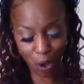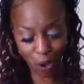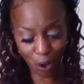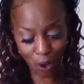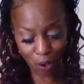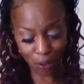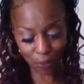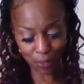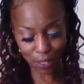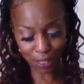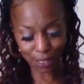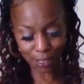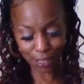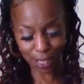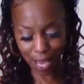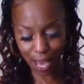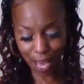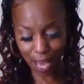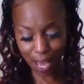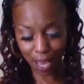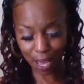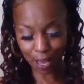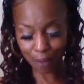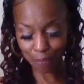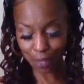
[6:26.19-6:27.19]
all the
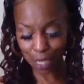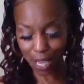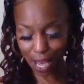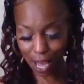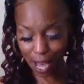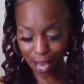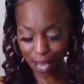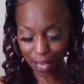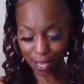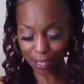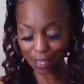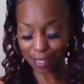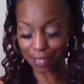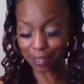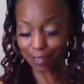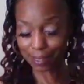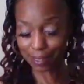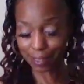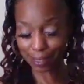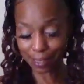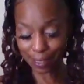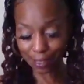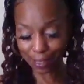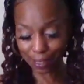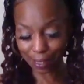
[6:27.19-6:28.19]
time. God
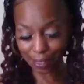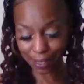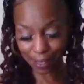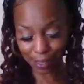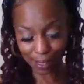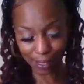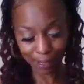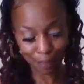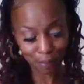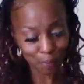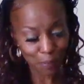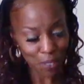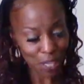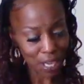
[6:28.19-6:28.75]
is good.